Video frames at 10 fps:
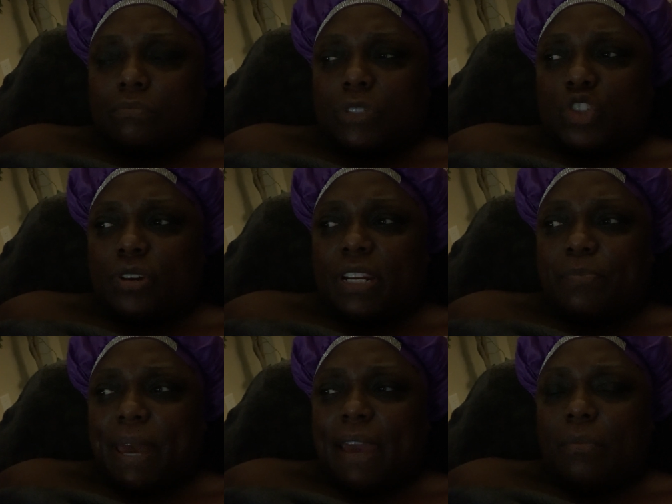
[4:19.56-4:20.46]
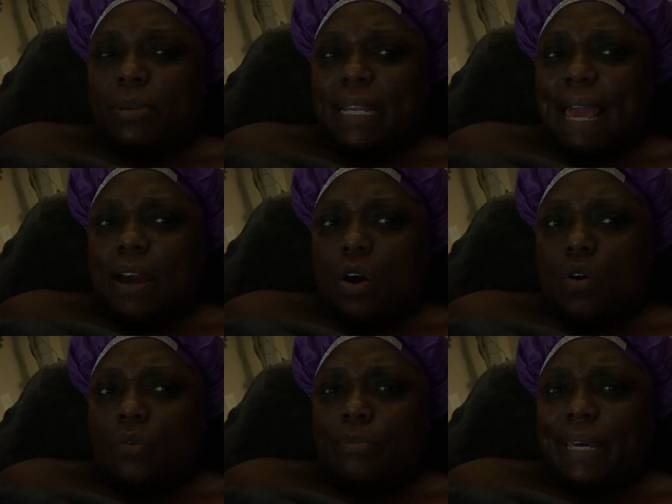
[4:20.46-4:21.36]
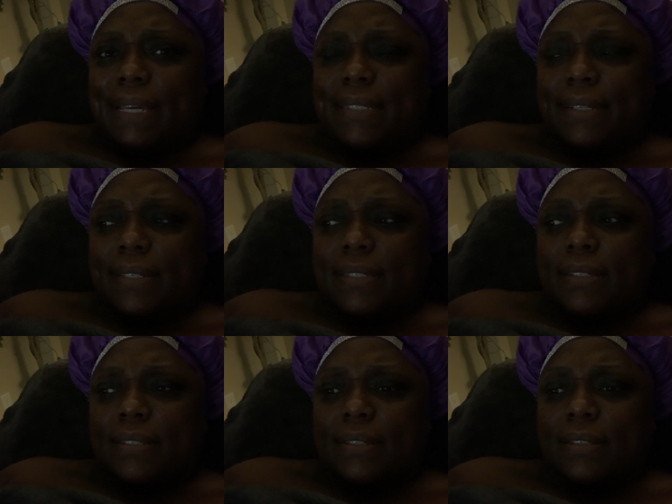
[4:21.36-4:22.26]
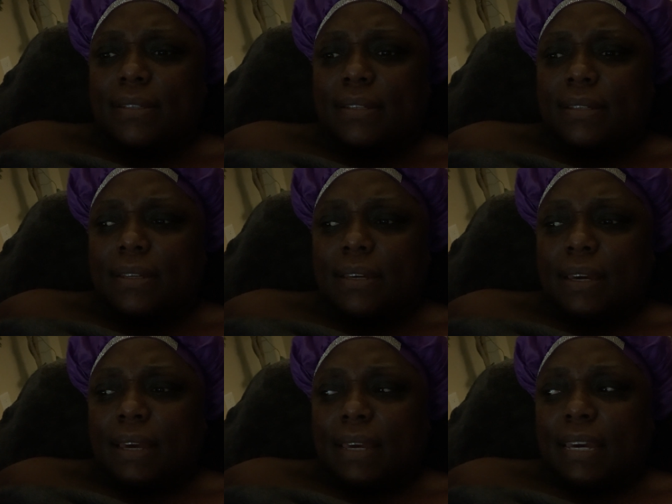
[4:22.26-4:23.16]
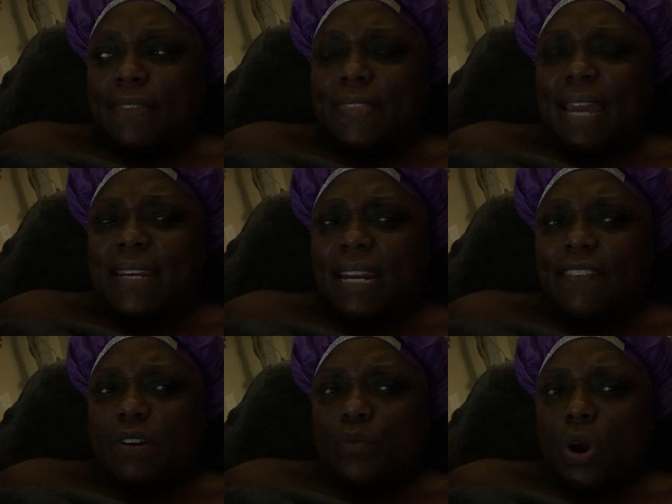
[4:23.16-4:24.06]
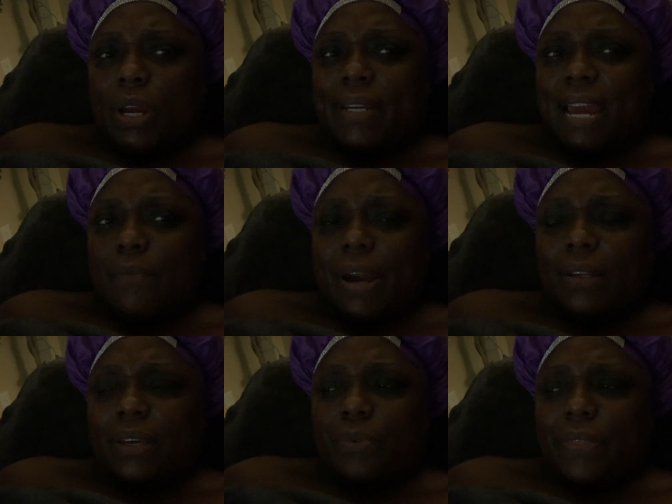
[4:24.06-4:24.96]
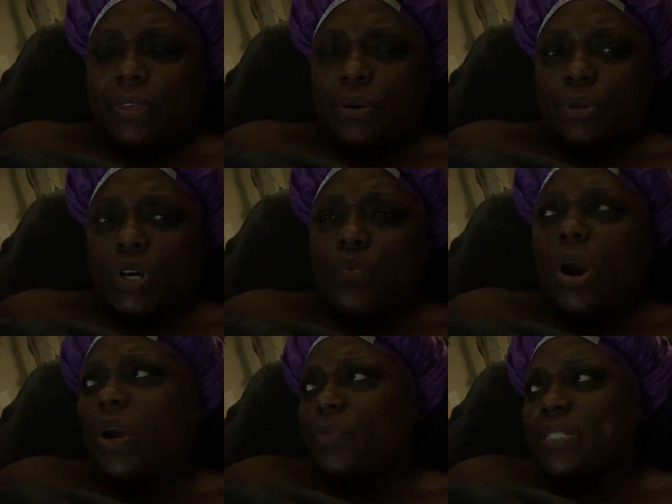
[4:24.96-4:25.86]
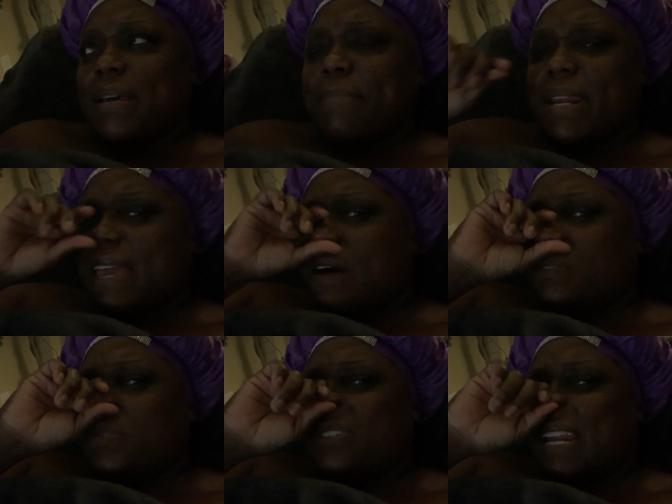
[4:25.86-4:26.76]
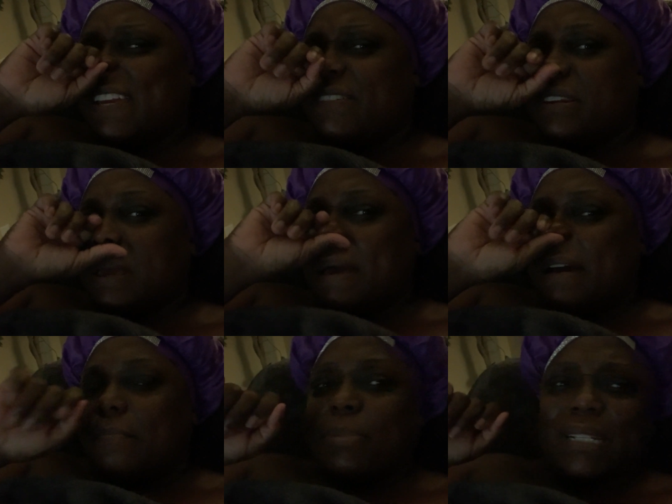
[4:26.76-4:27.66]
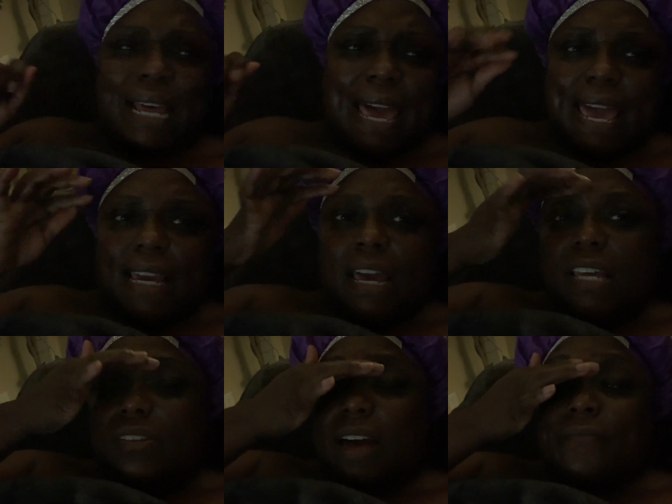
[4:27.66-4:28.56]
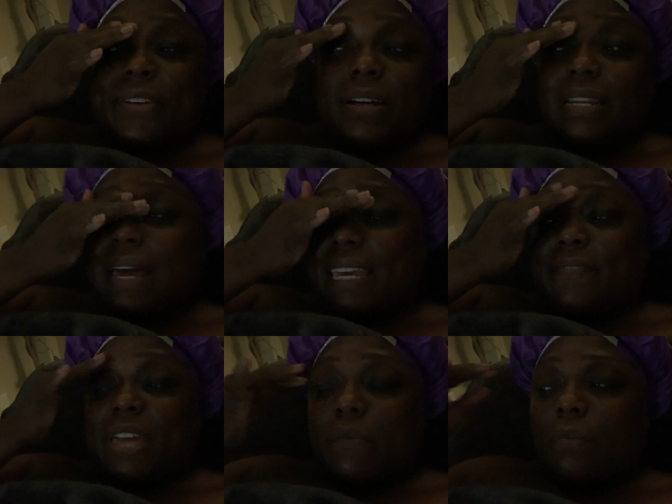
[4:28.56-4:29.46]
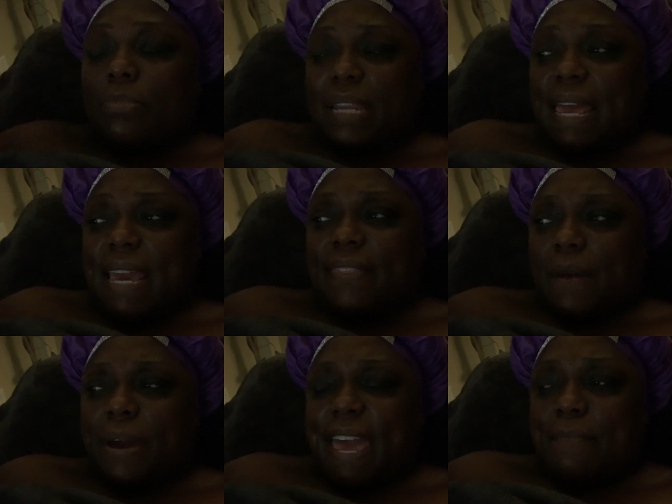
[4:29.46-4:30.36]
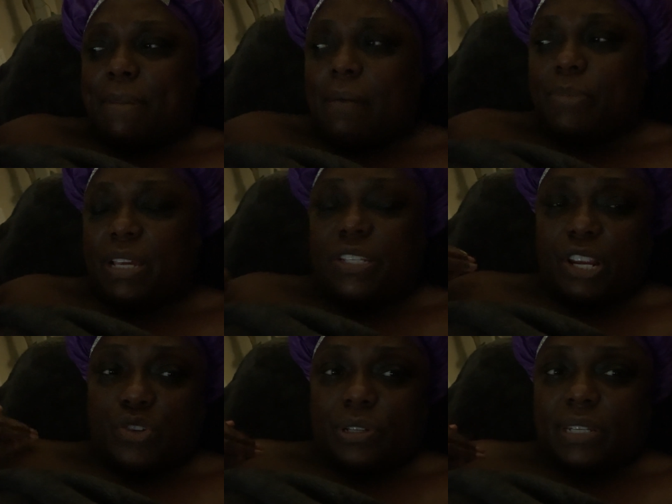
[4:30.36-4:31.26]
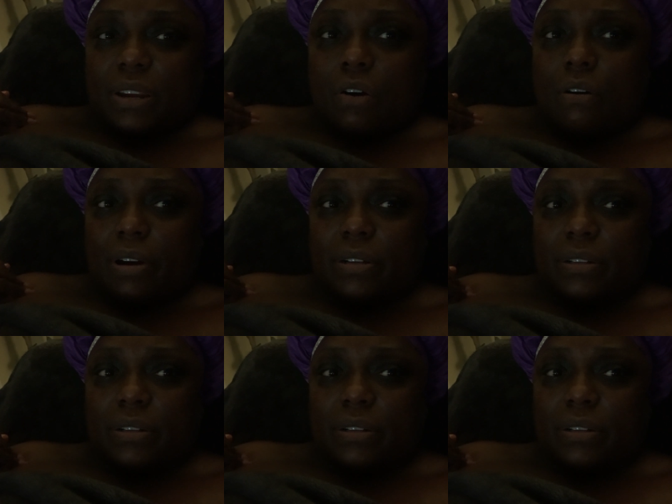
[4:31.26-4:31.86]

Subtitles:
you trying to pay a black-owned business, and they not even working directly with you. You working with somebody else who's not even black. So I felt like if they were black, they would have my best interest at heart.